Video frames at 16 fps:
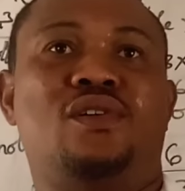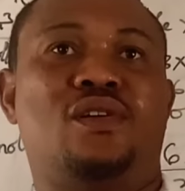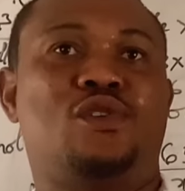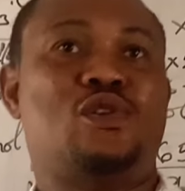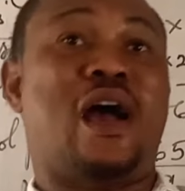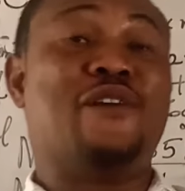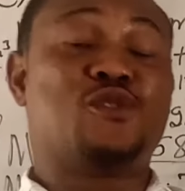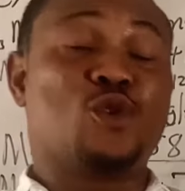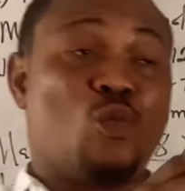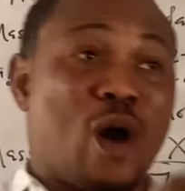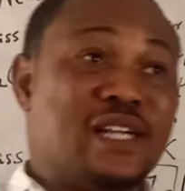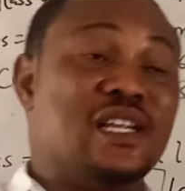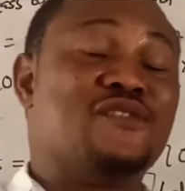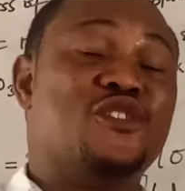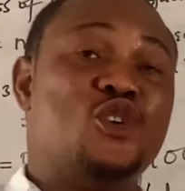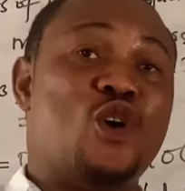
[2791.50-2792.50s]
You have to watch
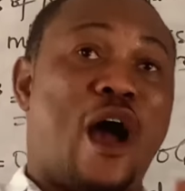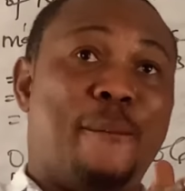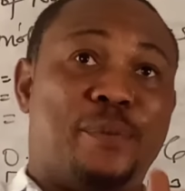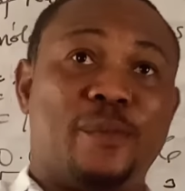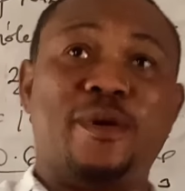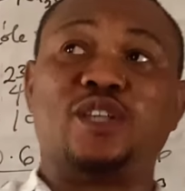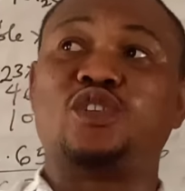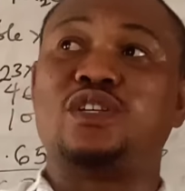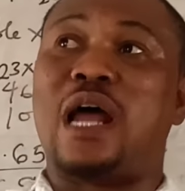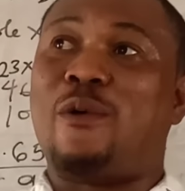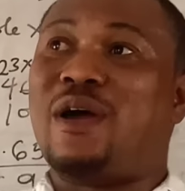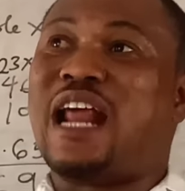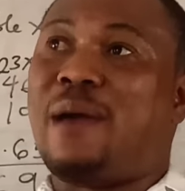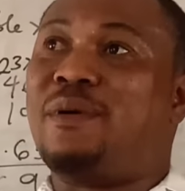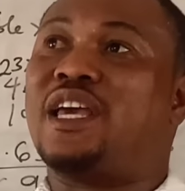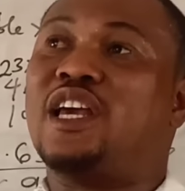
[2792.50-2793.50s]
this video and prepare so that
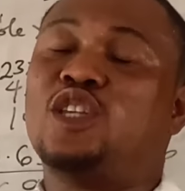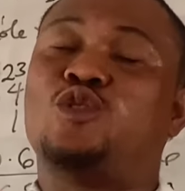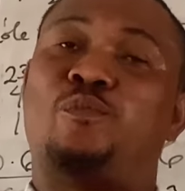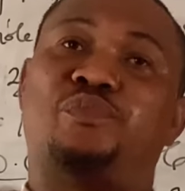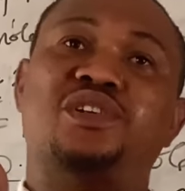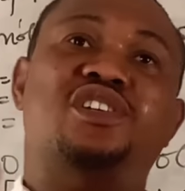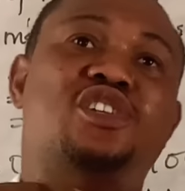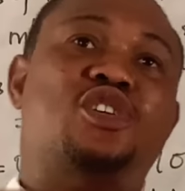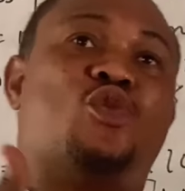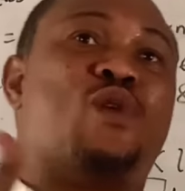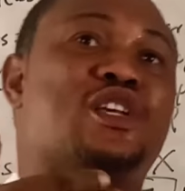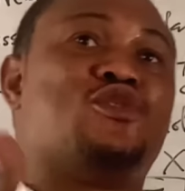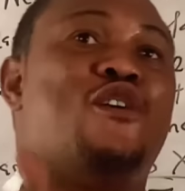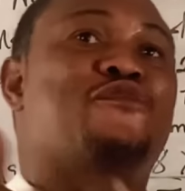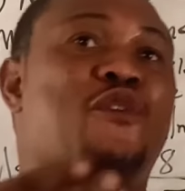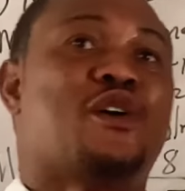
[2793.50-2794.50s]
when I begin to predict the
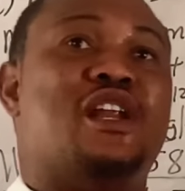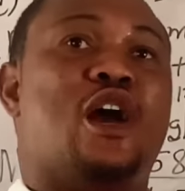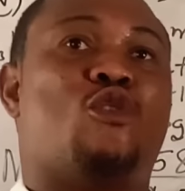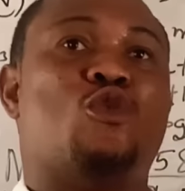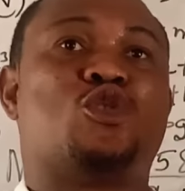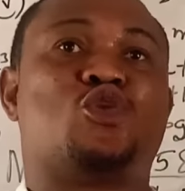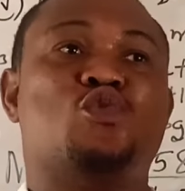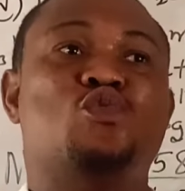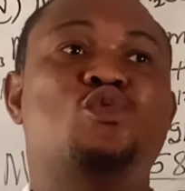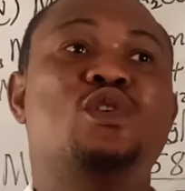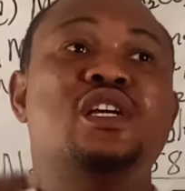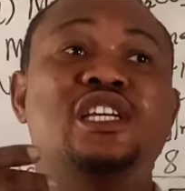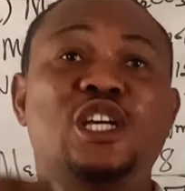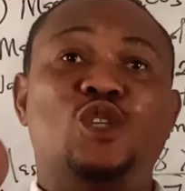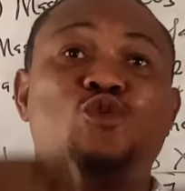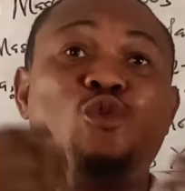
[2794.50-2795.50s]
question for NECO
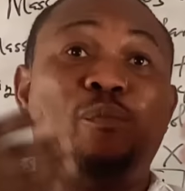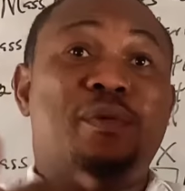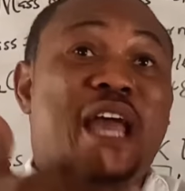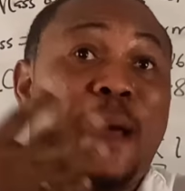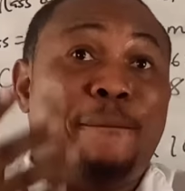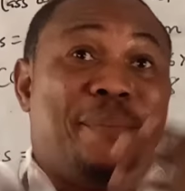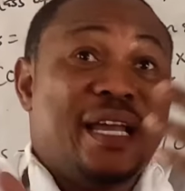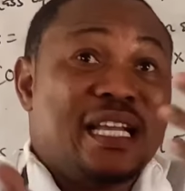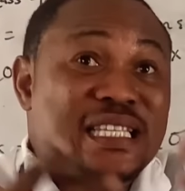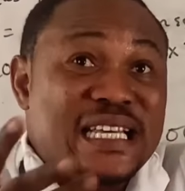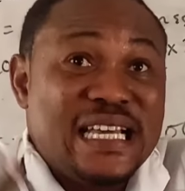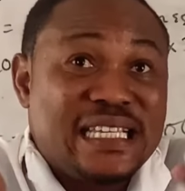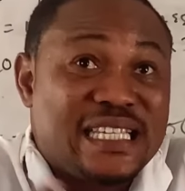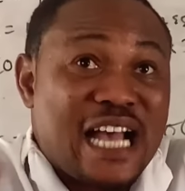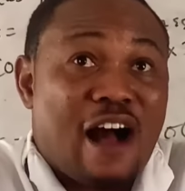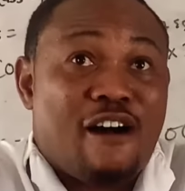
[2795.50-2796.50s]
2, it will be a bit
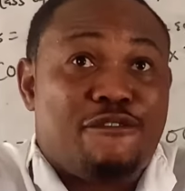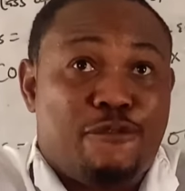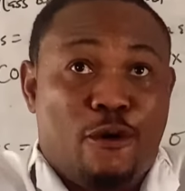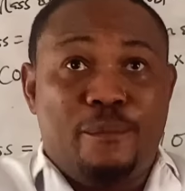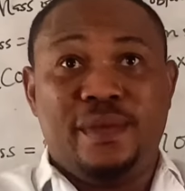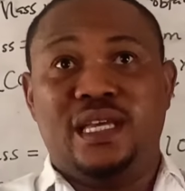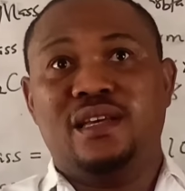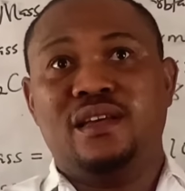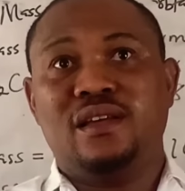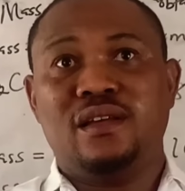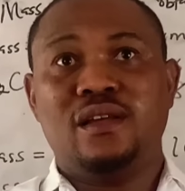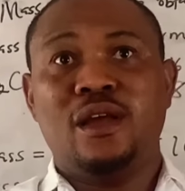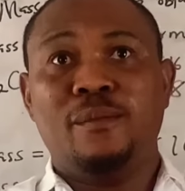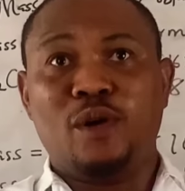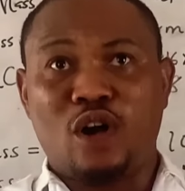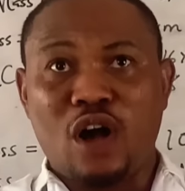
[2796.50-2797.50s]
easier for me.
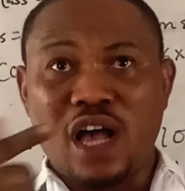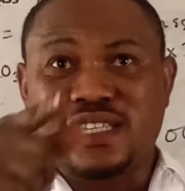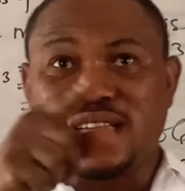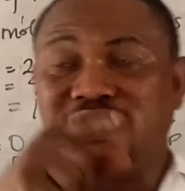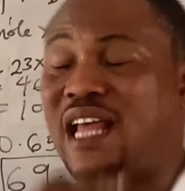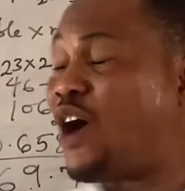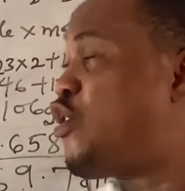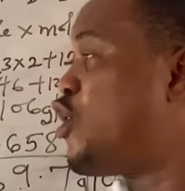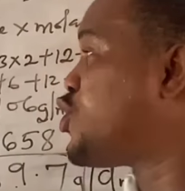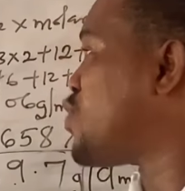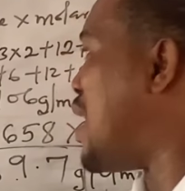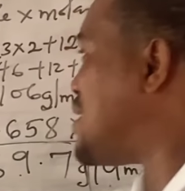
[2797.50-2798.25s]
Because in NECO 2, I